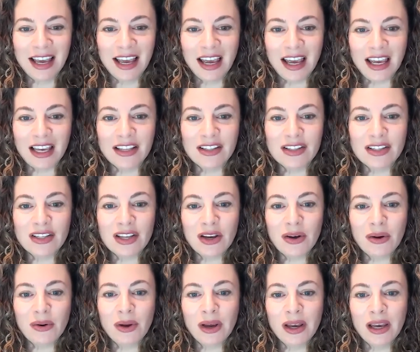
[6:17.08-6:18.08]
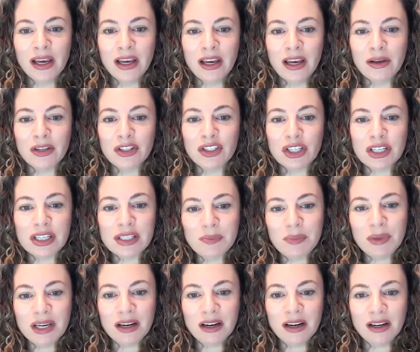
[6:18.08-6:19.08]
And so just
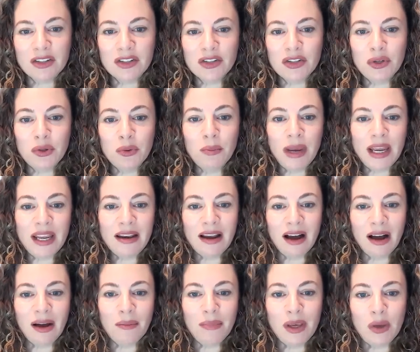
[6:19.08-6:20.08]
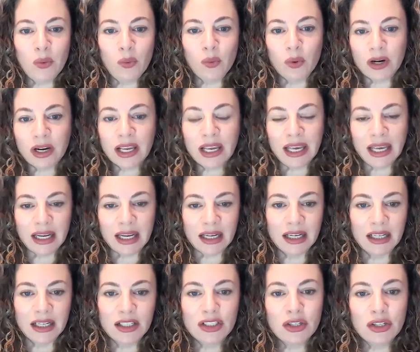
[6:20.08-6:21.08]
because you may not be working
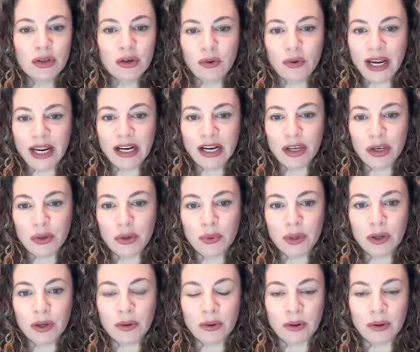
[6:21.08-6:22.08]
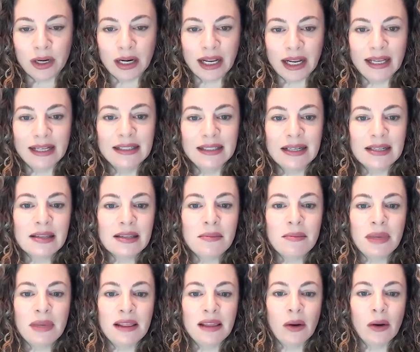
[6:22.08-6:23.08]
to create a unicorn, it doesn't
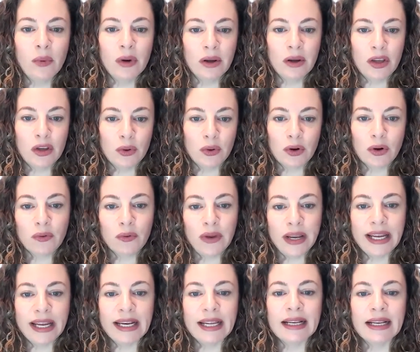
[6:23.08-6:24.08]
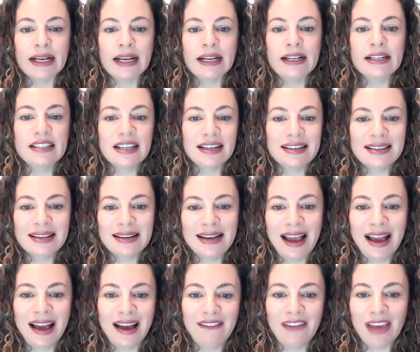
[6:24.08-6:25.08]
mean that what you're creating doesn't
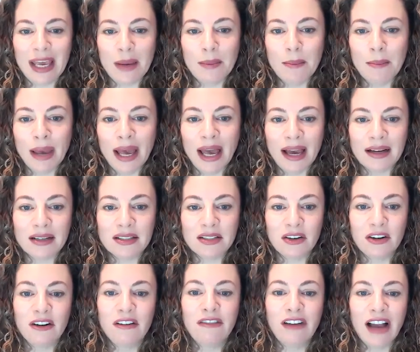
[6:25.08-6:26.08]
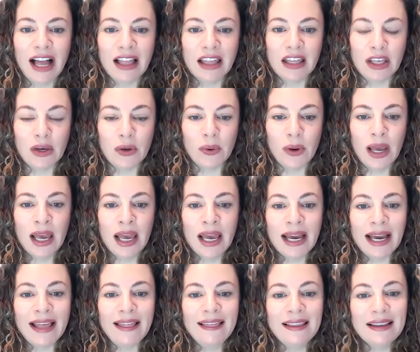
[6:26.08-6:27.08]
have impact or value.
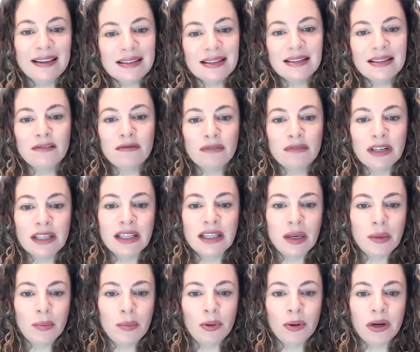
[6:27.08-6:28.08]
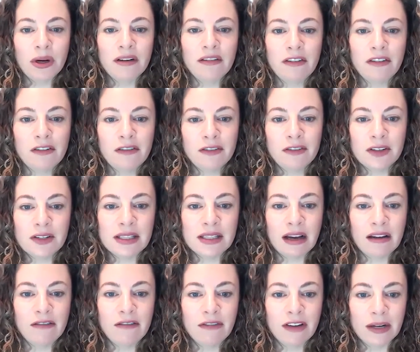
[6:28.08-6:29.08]
And this is really important for
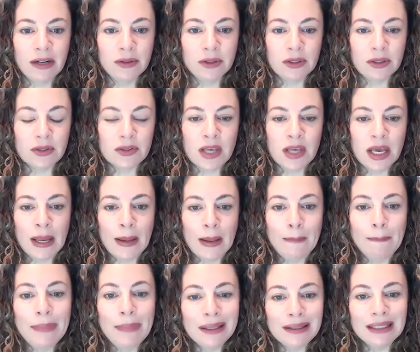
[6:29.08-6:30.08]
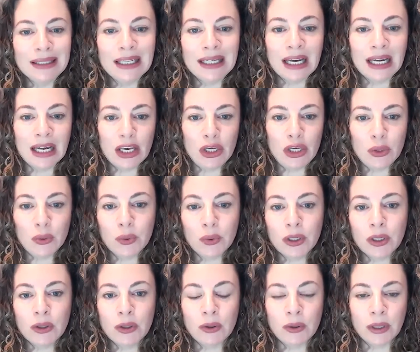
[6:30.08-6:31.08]
first-time founders. Building a
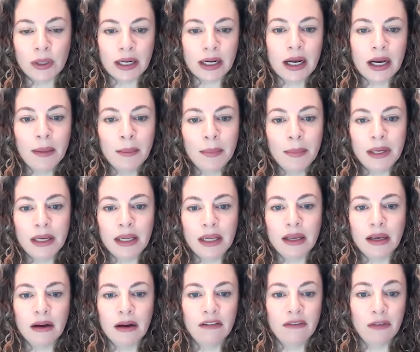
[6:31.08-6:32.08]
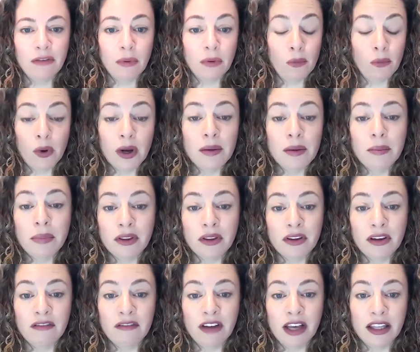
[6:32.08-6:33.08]
unicorn, a company of 1
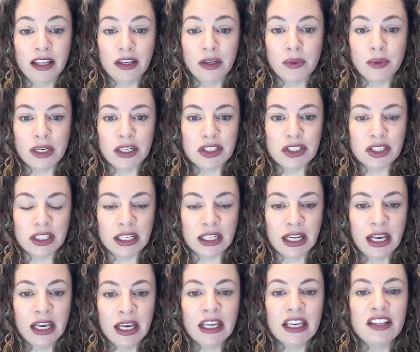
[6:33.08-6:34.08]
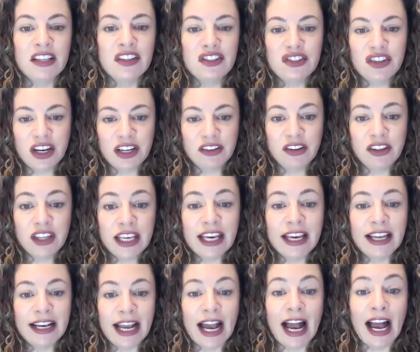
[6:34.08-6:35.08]
billion valuation, is generally
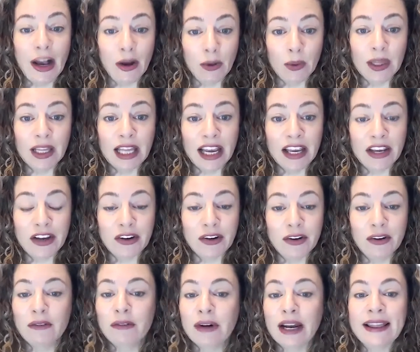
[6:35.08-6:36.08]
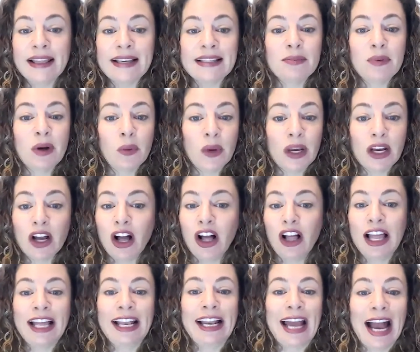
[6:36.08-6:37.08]
an outlier, right? That's what we call
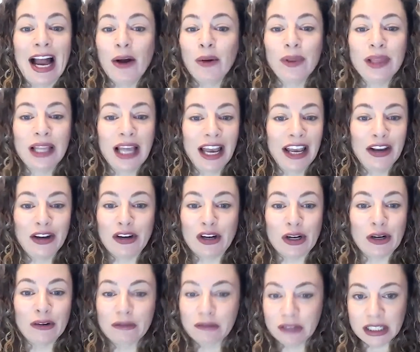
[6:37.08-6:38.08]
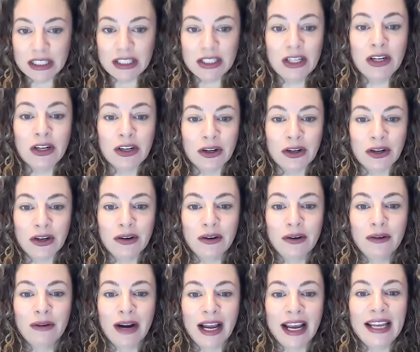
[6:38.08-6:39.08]
an outlier return,
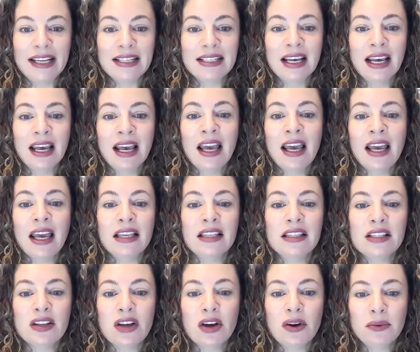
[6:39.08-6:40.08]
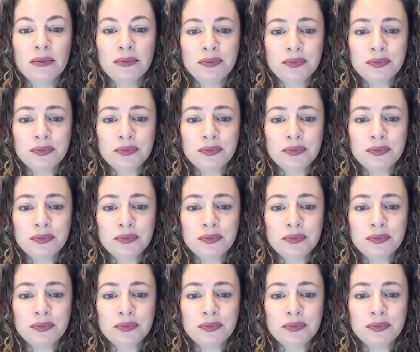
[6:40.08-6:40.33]
right? And so